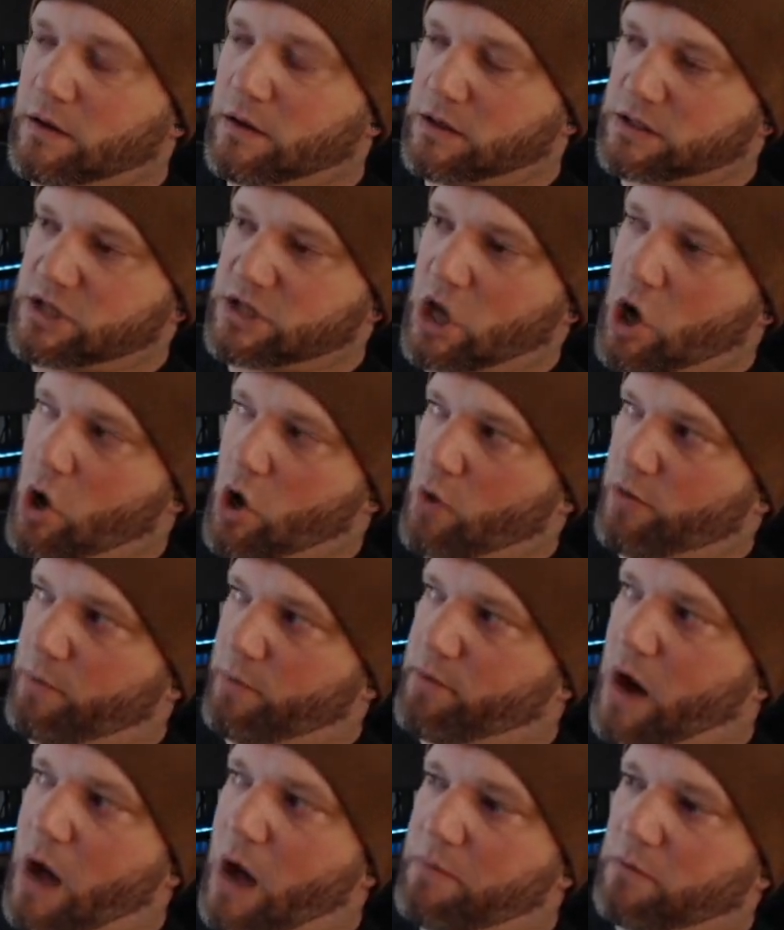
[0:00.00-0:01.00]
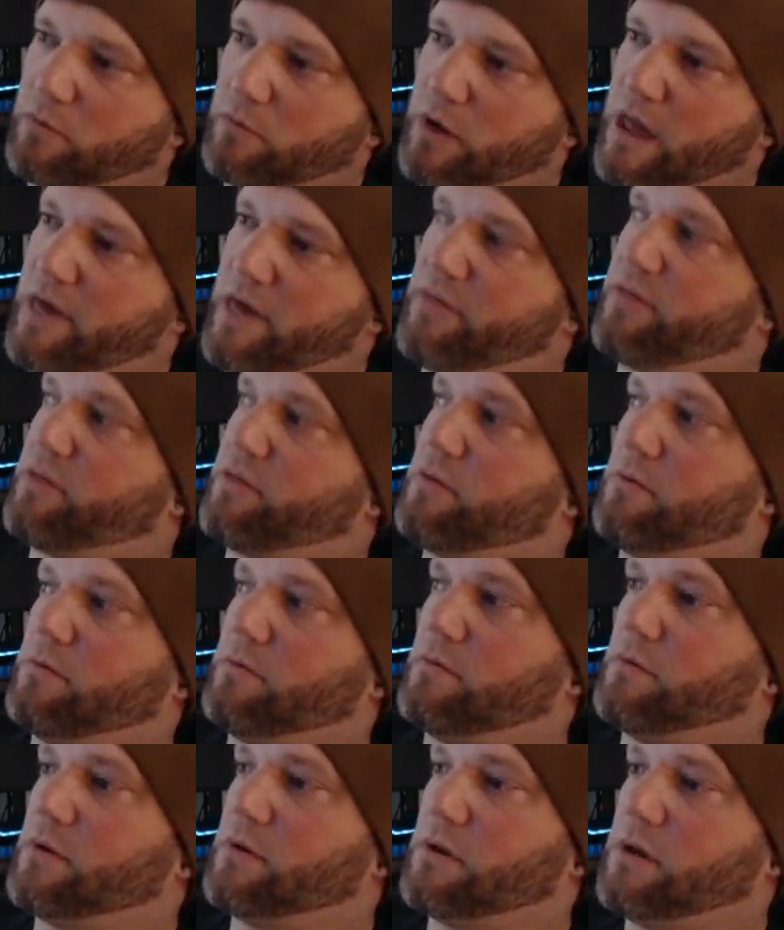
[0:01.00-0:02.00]
So the problem with
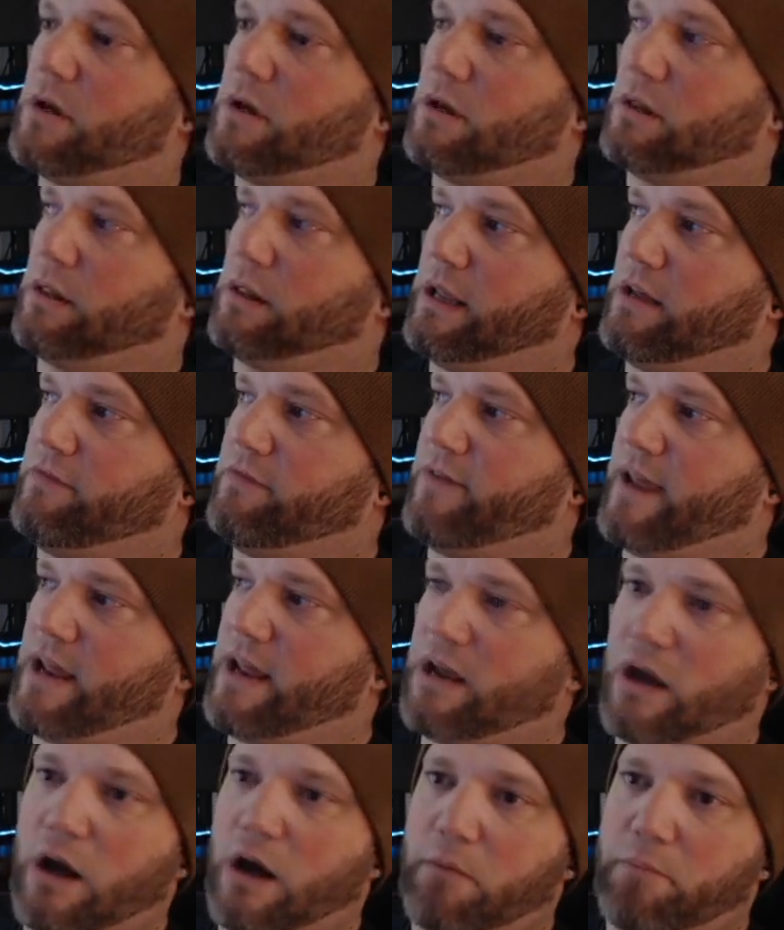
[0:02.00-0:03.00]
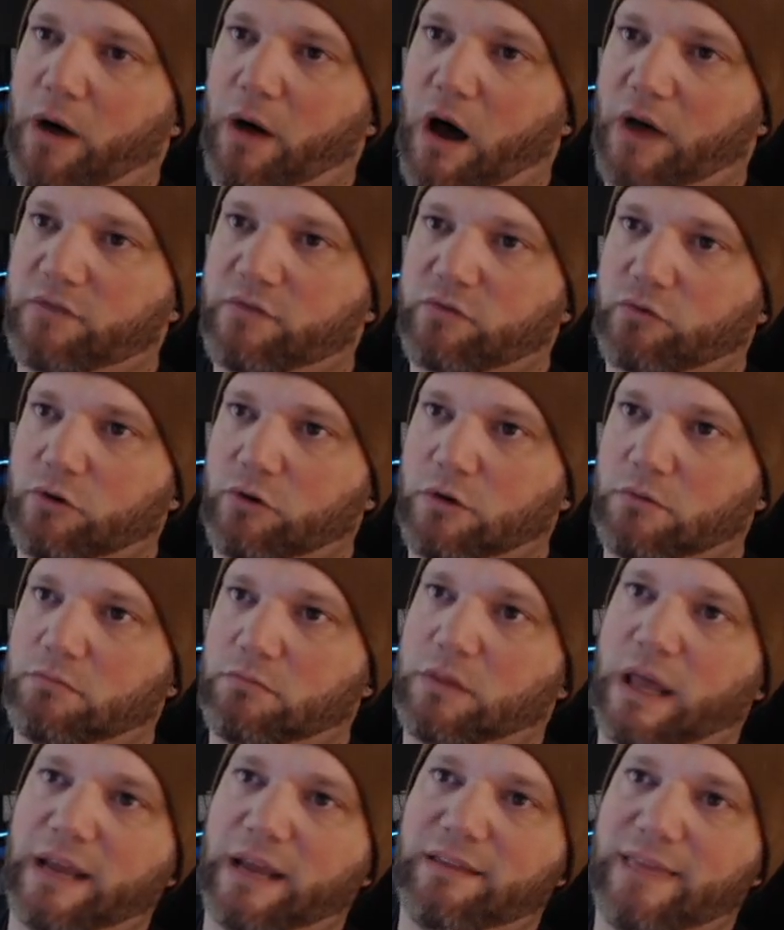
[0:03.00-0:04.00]
leaving a boss room
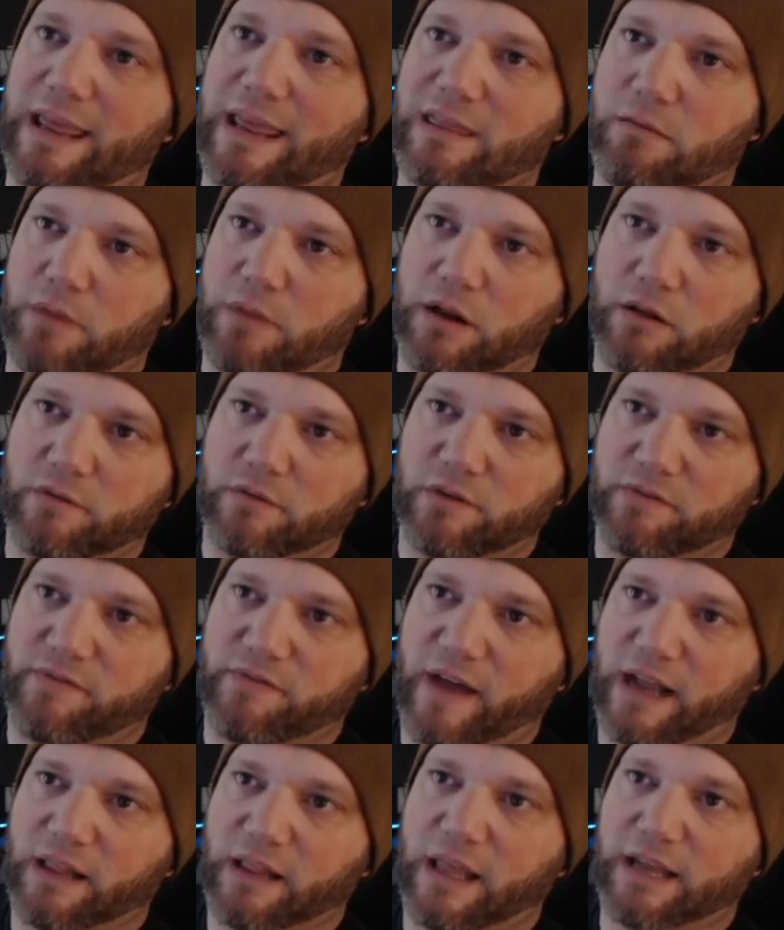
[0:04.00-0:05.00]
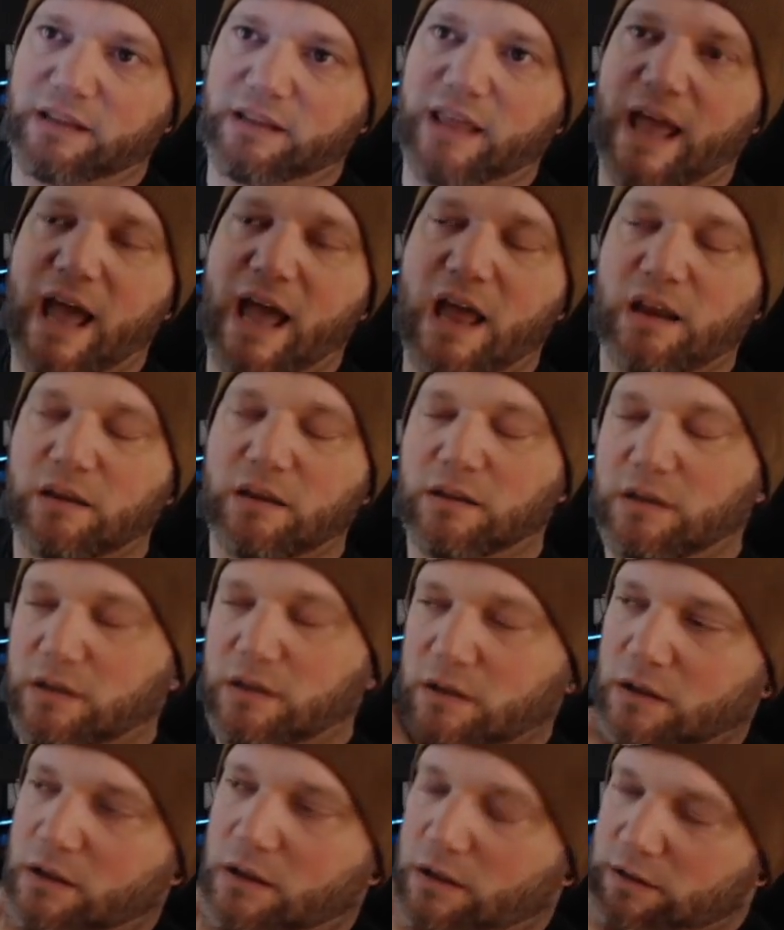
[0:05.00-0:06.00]
like in the middle of a fight like that,
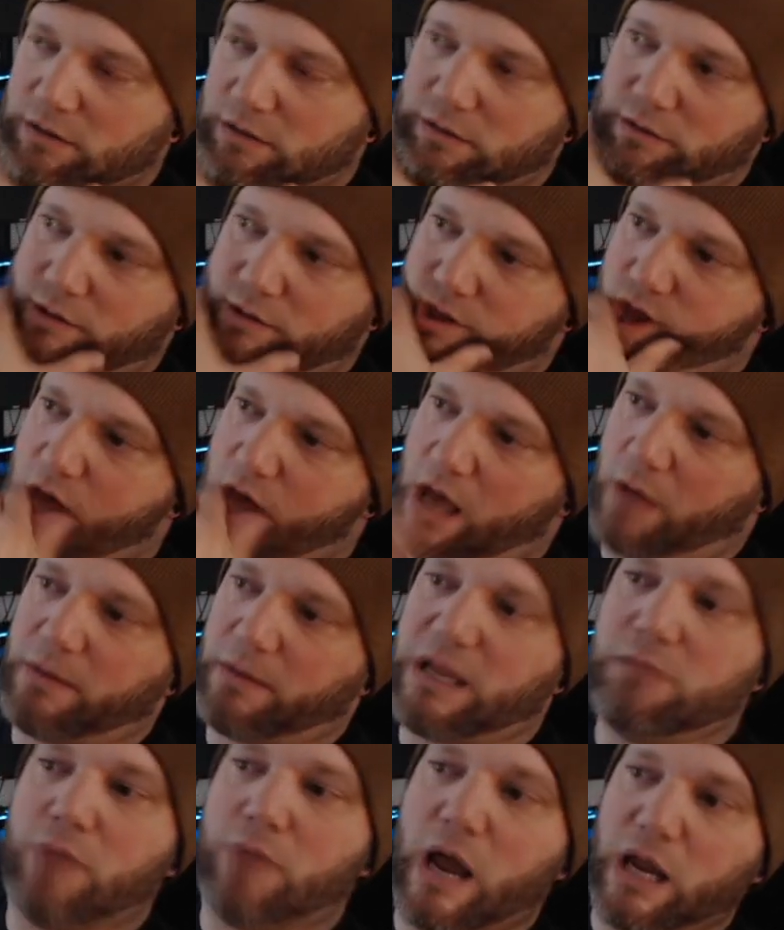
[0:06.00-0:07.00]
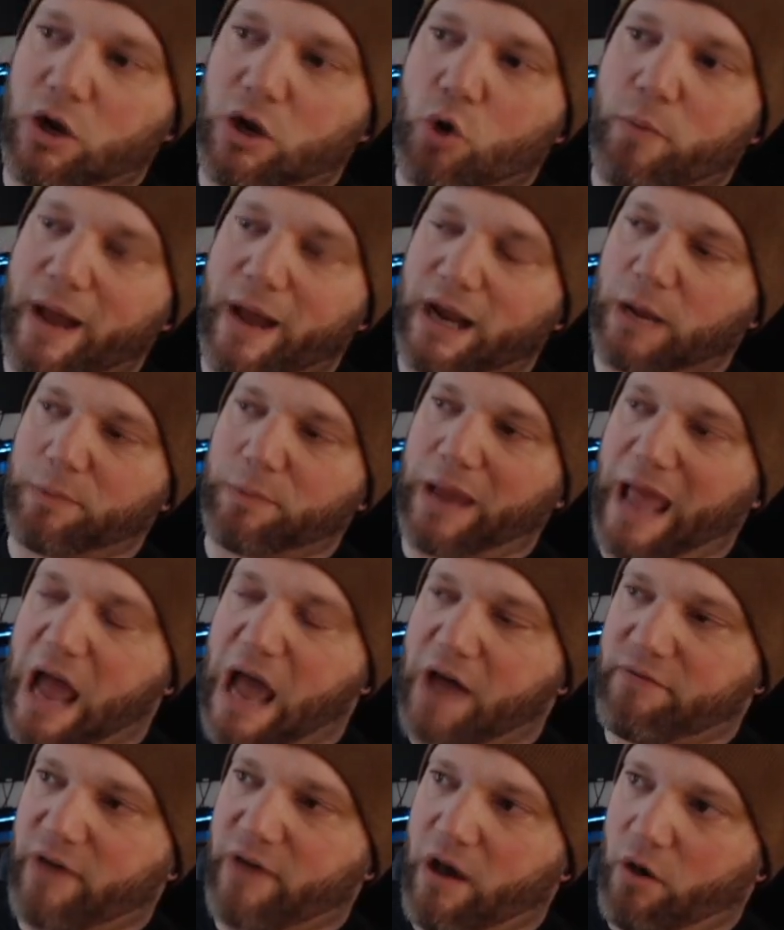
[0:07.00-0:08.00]
he might go back up to
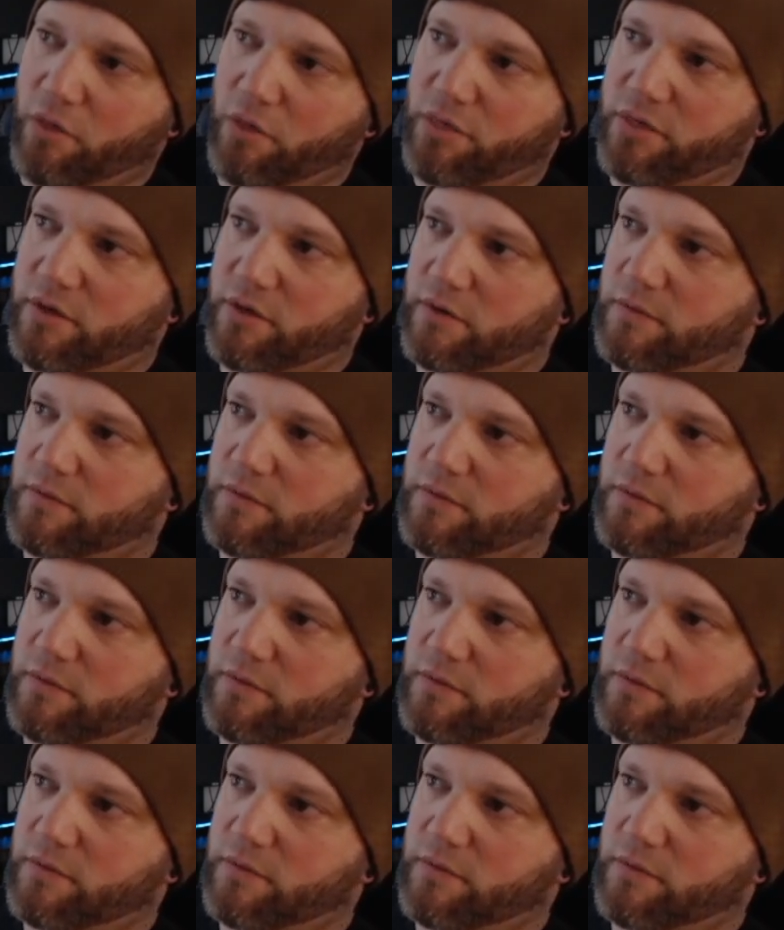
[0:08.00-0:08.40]
half health.